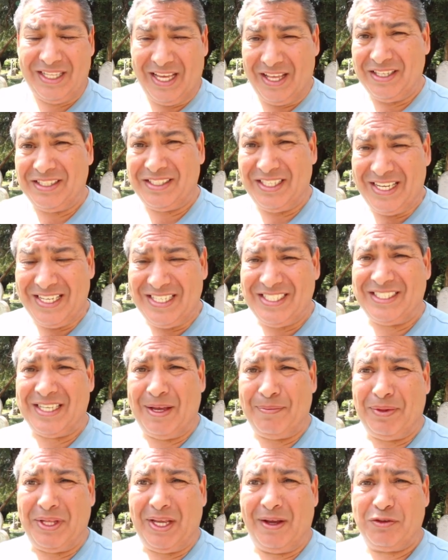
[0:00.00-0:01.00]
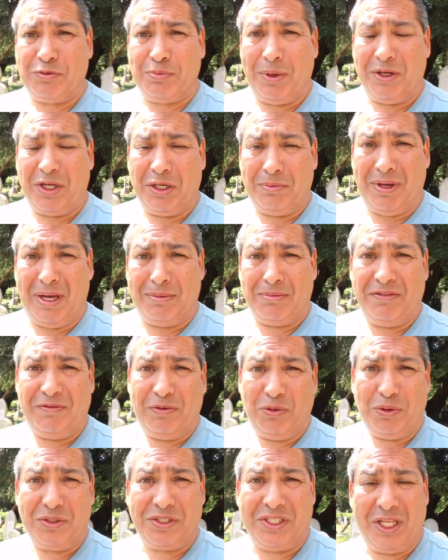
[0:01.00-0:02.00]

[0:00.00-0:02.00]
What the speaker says: Now, this is something I've spoken about before,